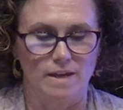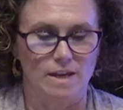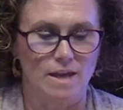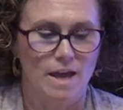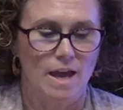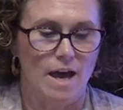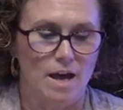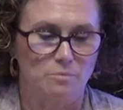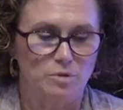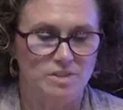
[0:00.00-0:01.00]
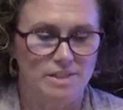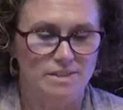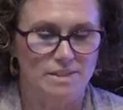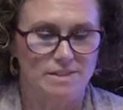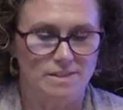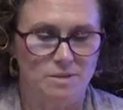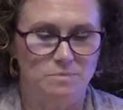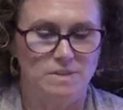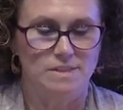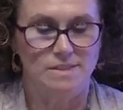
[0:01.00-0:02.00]
the uh, Persistent
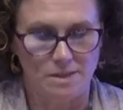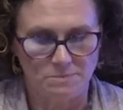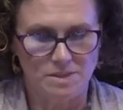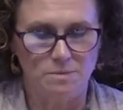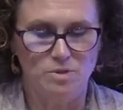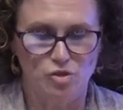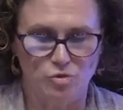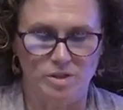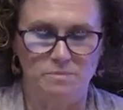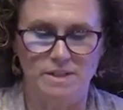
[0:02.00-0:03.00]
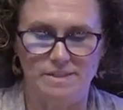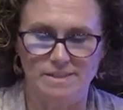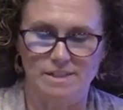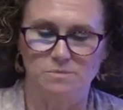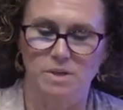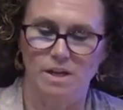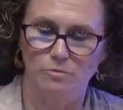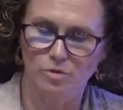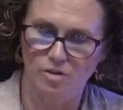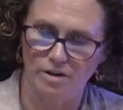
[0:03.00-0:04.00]
Symptoms Treatment Assessment
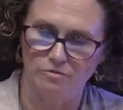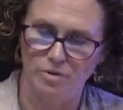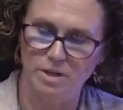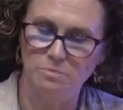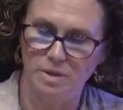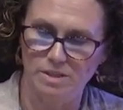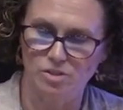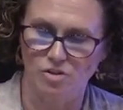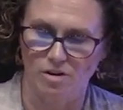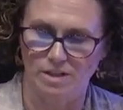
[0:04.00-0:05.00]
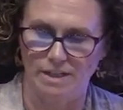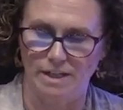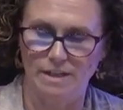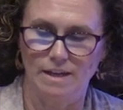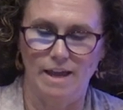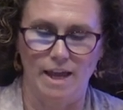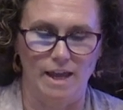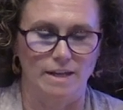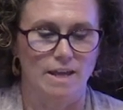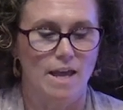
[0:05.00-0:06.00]
and Recovery, P-STAR Clinic,
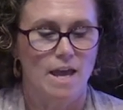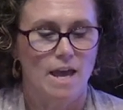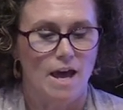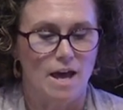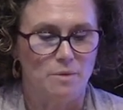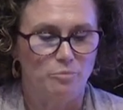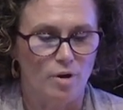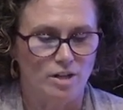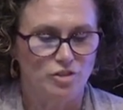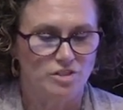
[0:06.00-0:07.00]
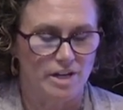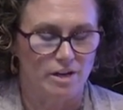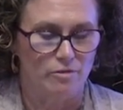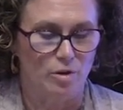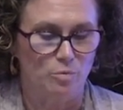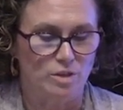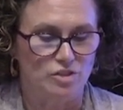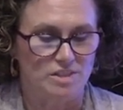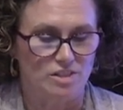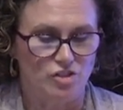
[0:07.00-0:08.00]
and um, Project Arrow,
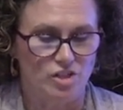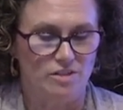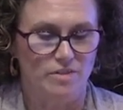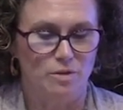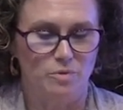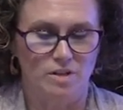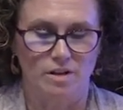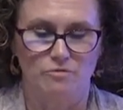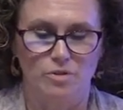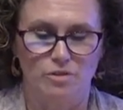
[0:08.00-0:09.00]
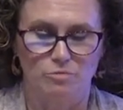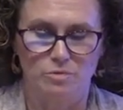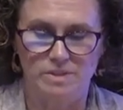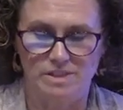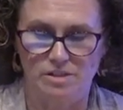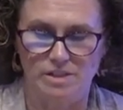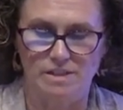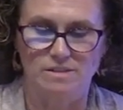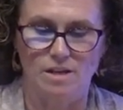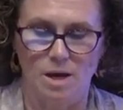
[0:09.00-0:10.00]
which is Achieving Recovery Through
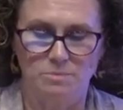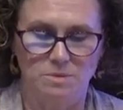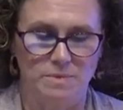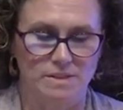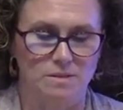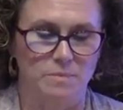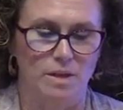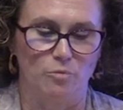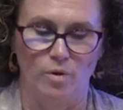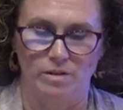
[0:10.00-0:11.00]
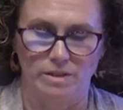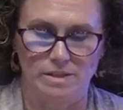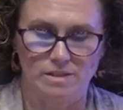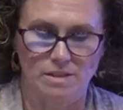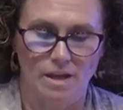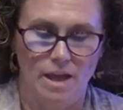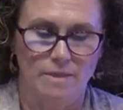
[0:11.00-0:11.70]
Resilience, Optimism, and Wellness.